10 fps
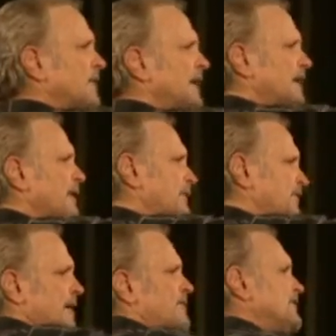oh, yeah, well, that
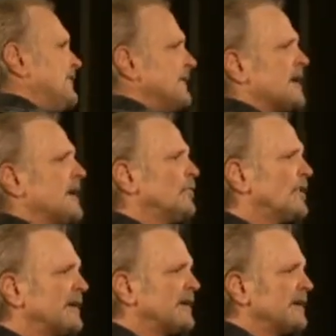was obviously God
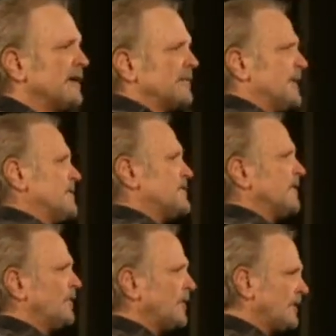working there because
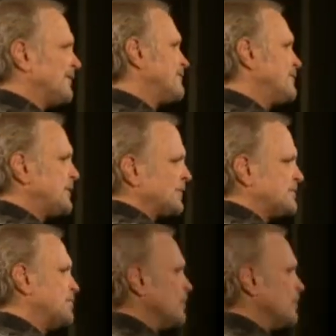and look at the fruit that was